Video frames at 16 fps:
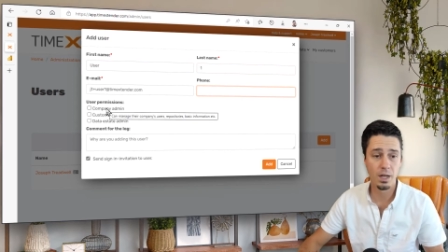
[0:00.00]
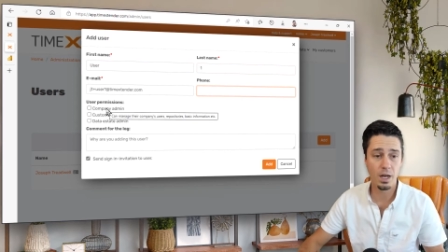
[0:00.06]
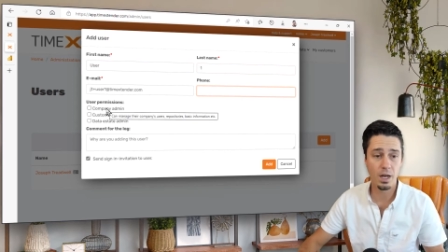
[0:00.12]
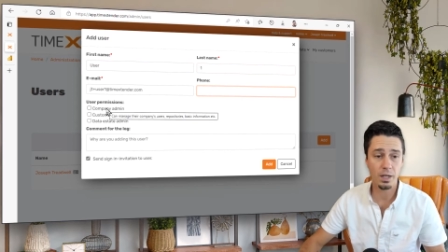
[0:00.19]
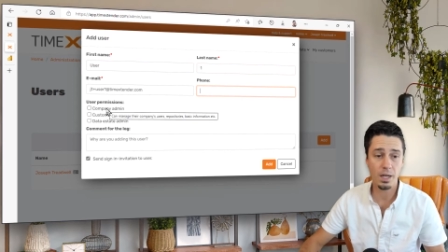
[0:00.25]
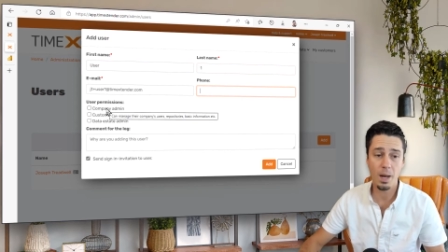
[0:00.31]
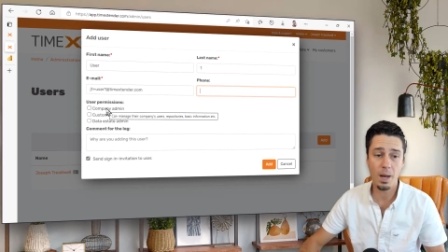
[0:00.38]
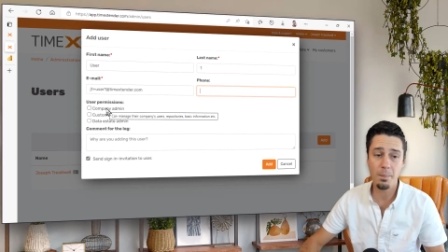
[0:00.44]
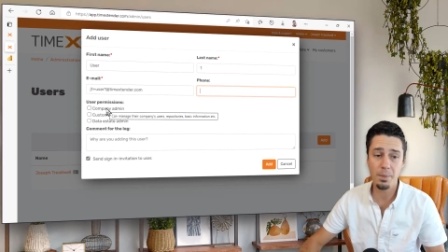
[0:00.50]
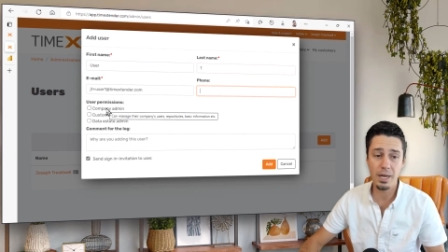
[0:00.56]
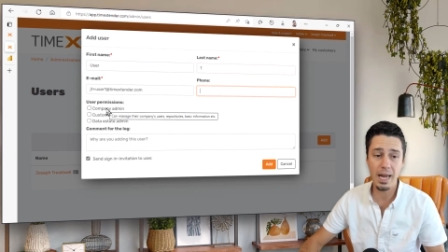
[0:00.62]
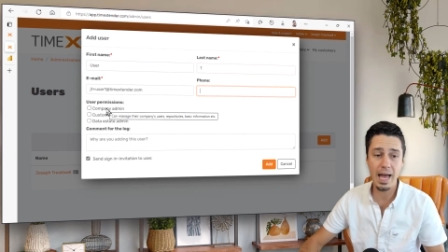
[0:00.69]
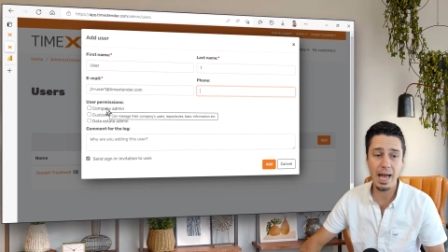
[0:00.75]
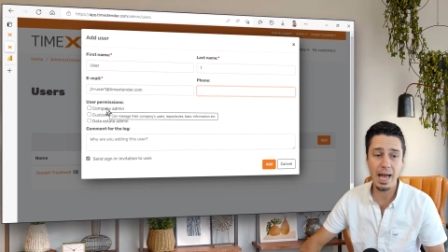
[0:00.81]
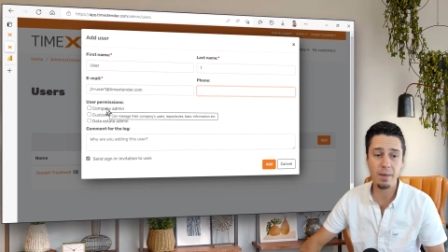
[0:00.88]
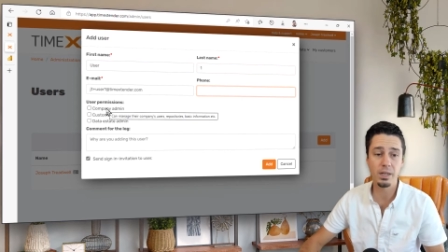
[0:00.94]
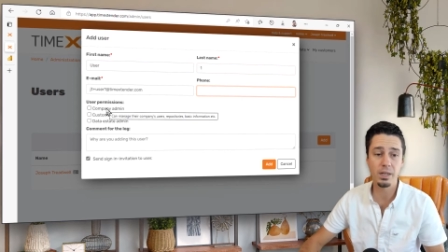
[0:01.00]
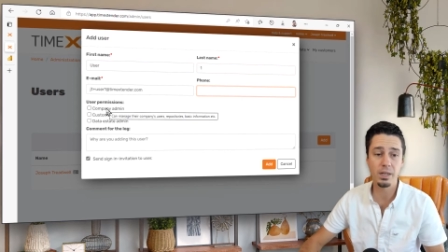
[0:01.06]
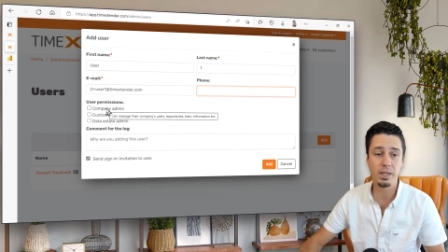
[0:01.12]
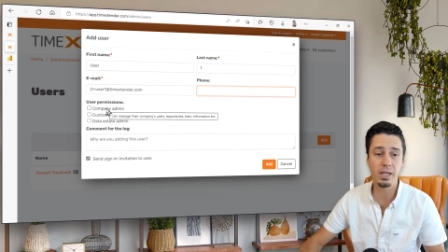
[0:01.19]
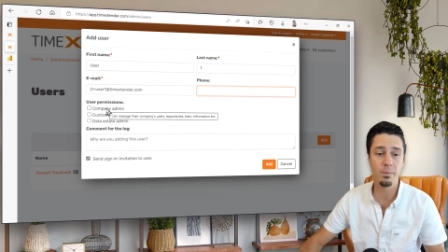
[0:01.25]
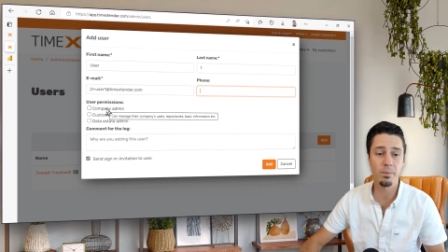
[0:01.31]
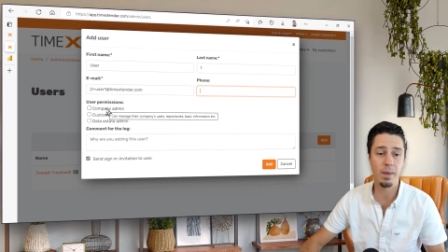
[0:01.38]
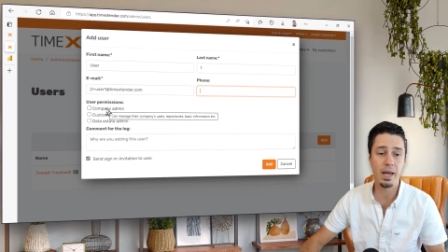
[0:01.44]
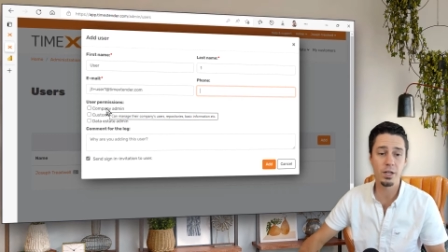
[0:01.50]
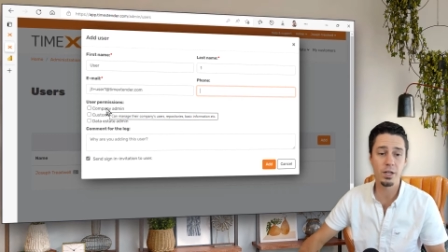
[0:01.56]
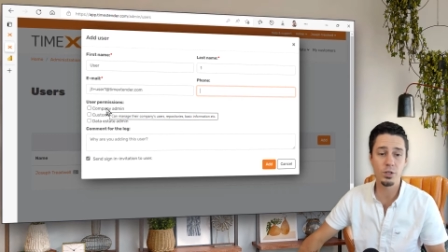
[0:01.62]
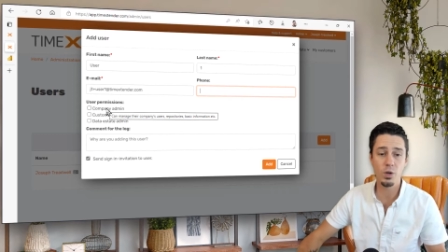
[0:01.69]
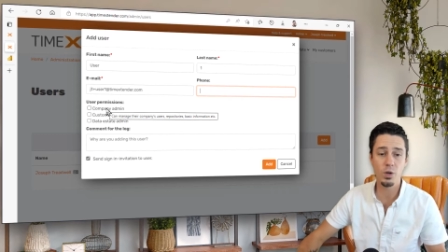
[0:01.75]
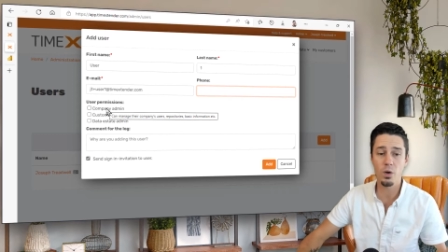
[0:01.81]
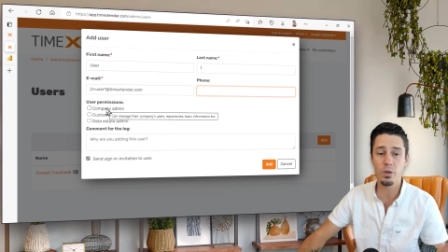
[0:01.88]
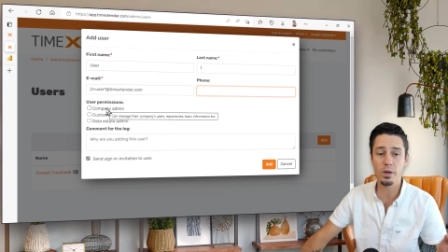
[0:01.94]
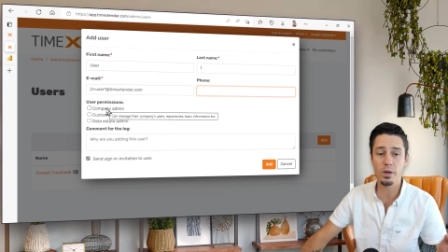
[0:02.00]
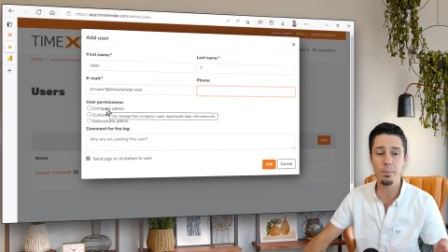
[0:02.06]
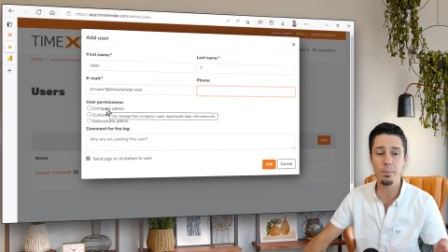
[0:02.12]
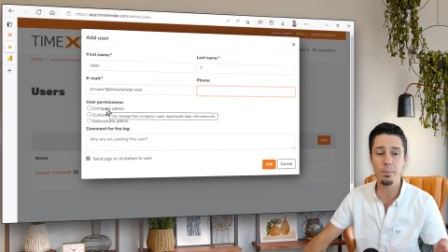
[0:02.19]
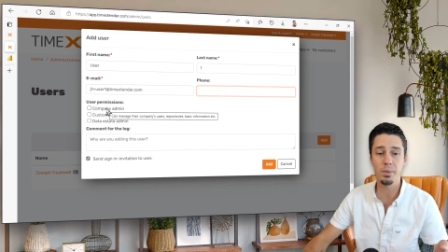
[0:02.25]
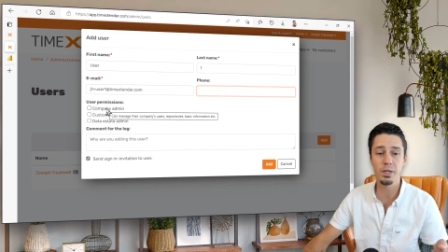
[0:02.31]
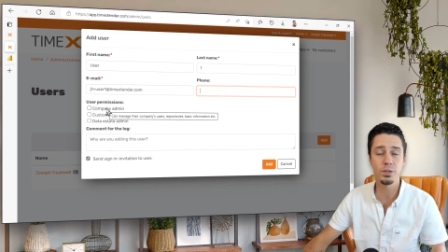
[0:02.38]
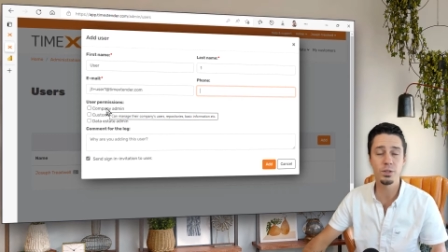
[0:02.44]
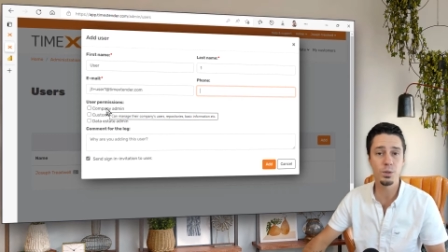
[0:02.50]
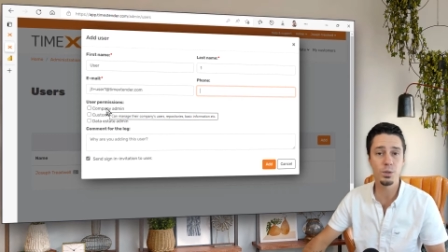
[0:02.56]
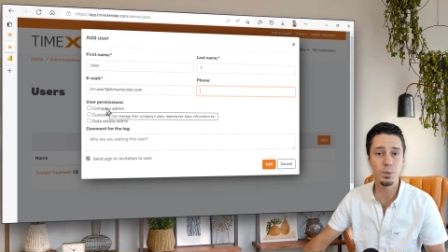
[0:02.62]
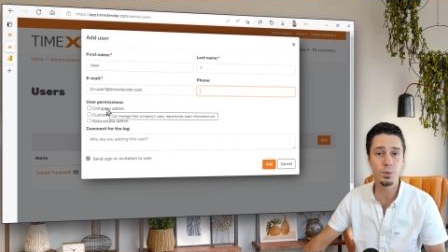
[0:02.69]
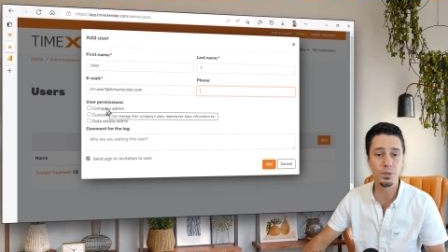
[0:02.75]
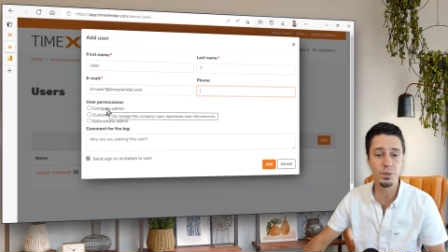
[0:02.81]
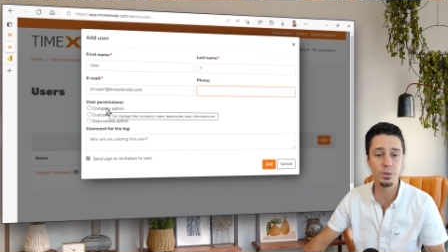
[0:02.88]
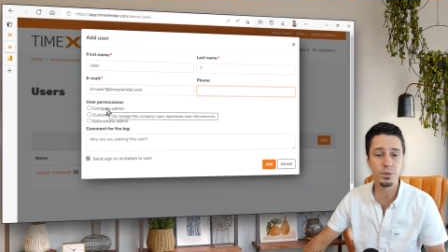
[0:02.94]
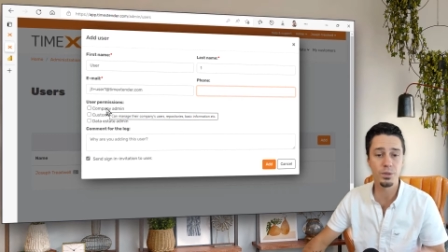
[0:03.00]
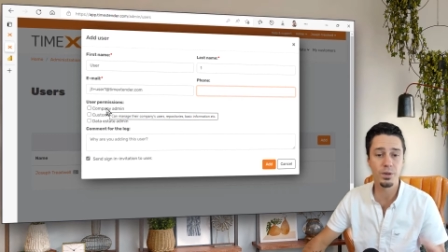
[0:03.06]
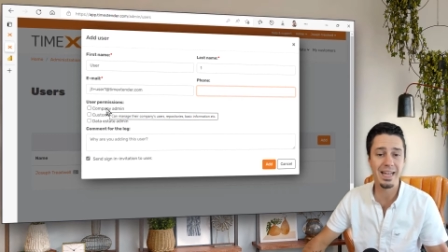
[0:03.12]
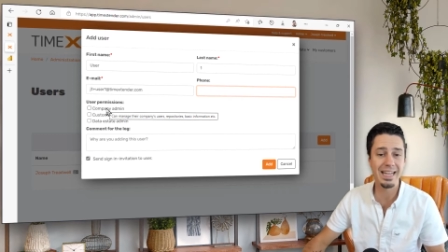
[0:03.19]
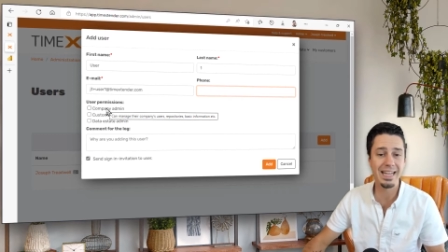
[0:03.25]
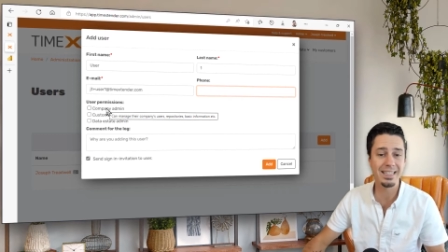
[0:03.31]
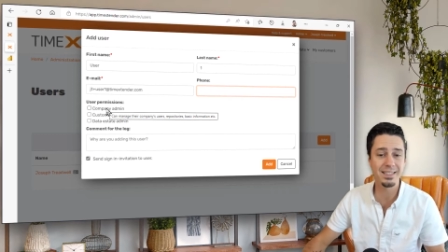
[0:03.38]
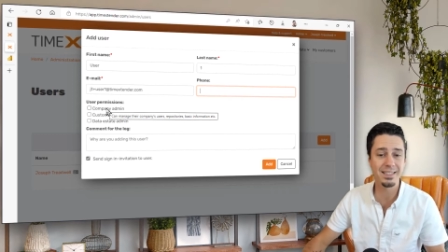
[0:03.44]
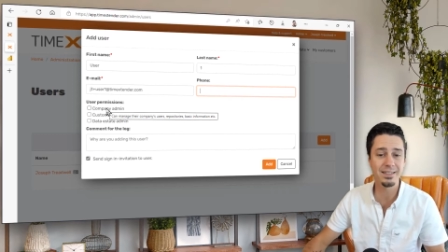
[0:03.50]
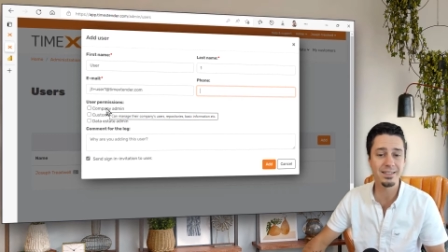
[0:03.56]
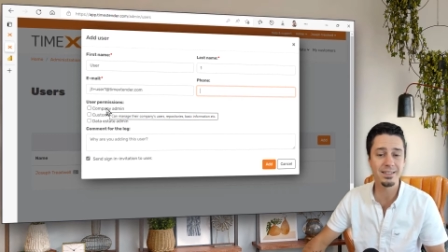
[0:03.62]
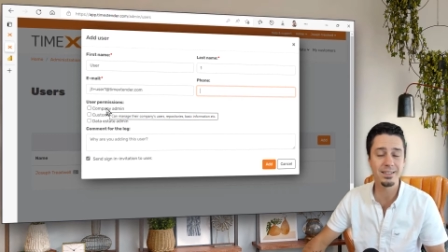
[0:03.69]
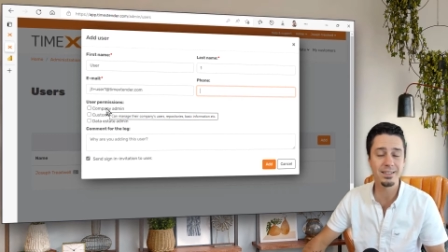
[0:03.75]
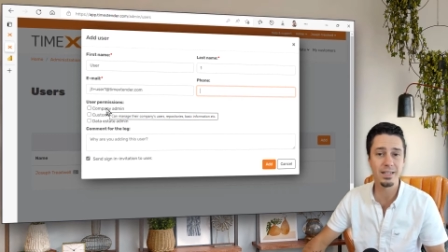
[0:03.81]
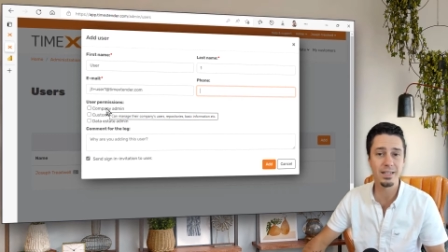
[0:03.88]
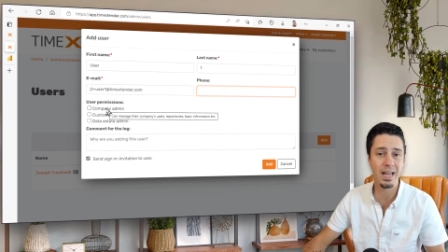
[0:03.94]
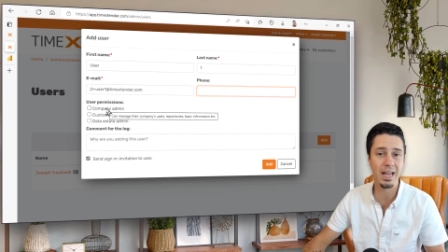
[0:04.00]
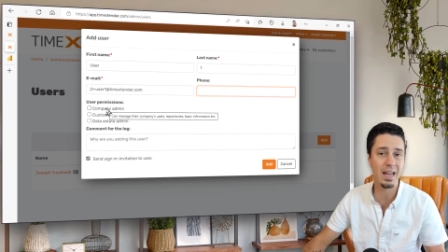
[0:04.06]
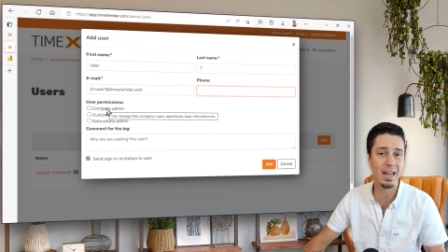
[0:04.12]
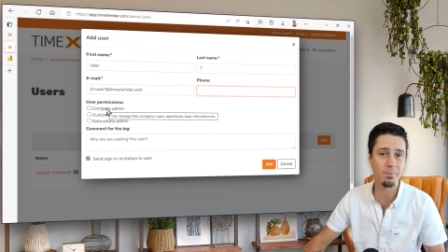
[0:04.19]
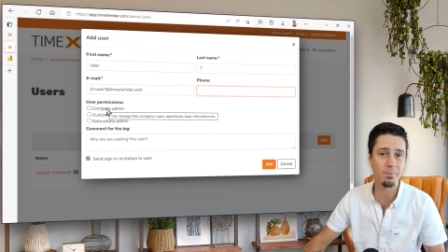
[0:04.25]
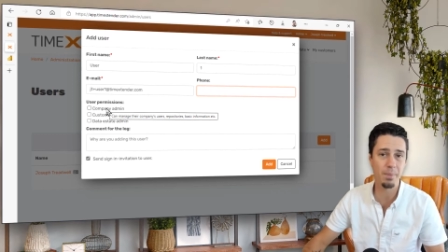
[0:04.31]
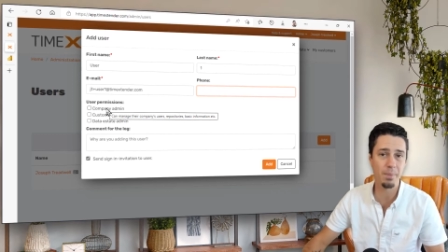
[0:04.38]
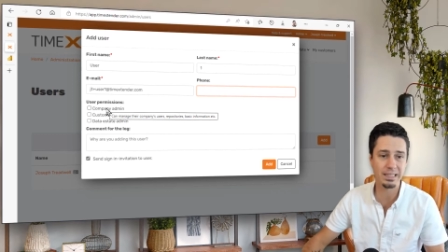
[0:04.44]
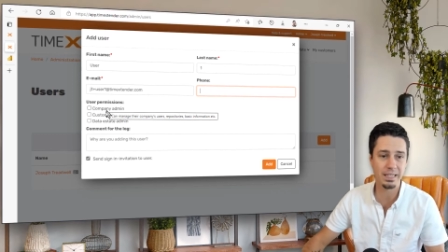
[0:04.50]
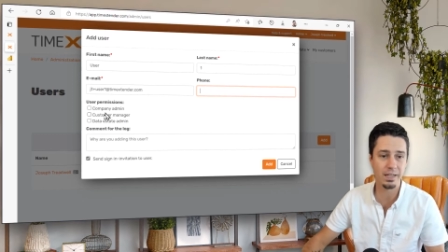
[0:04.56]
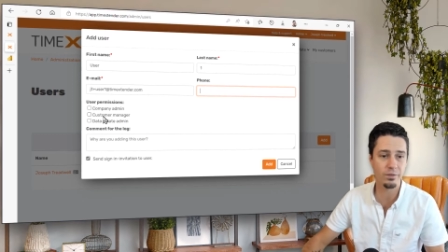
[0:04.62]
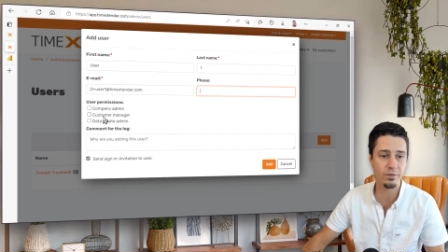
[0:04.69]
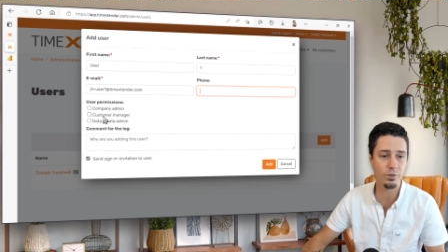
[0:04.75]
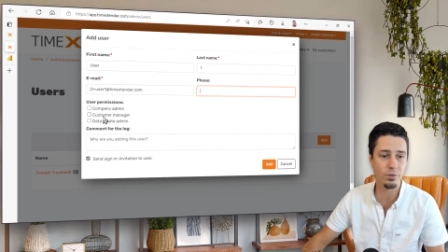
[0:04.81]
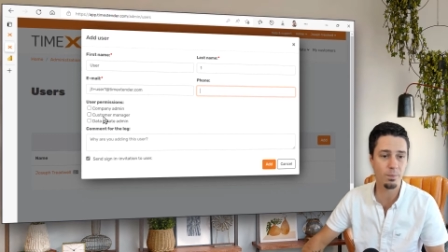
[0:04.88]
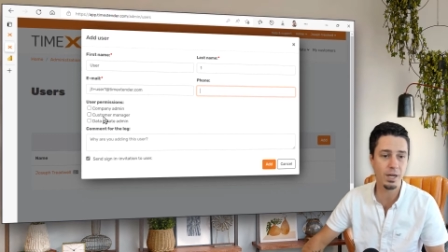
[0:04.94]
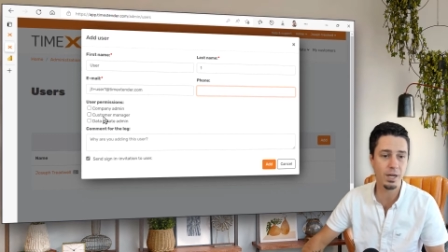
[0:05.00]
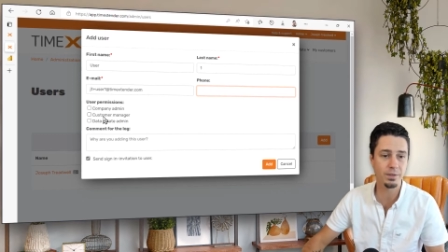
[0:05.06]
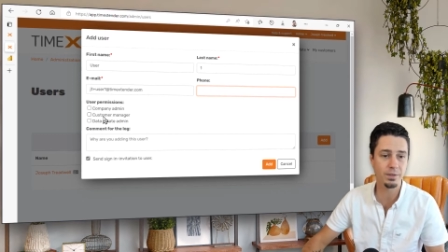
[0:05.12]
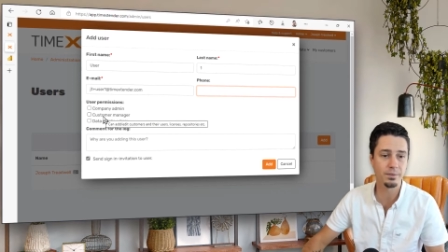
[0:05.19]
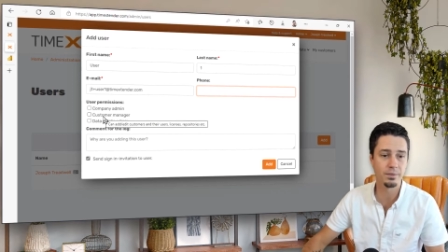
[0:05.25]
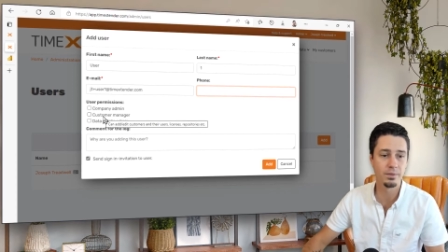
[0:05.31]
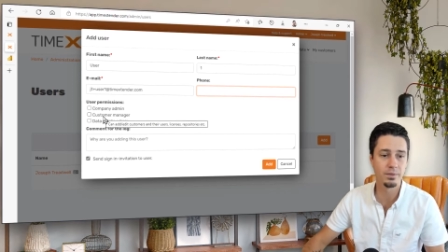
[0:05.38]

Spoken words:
A company admin can manage all the company's users, instances, and basic information.